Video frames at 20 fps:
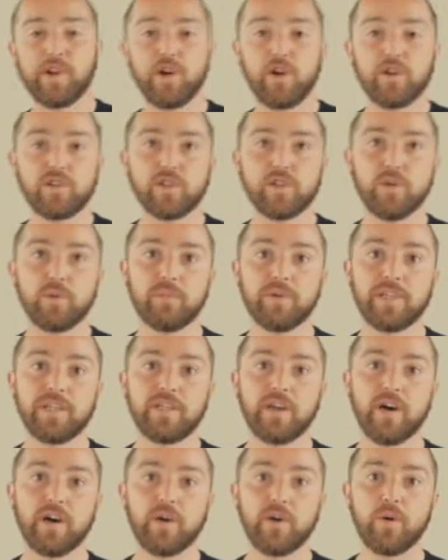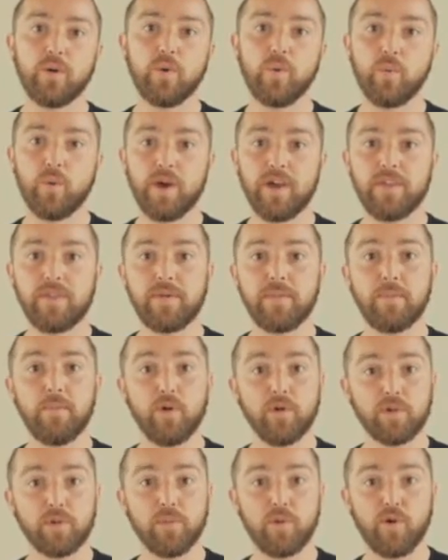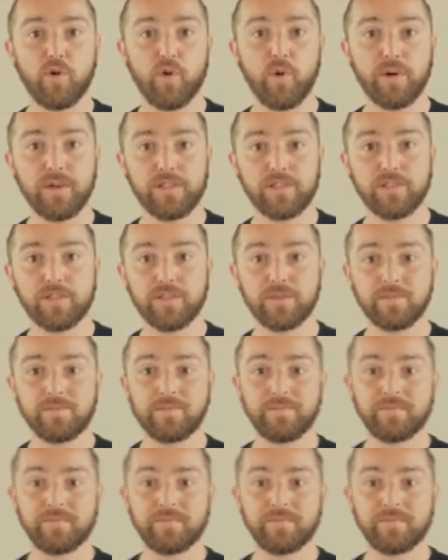can also be done with multiple coins.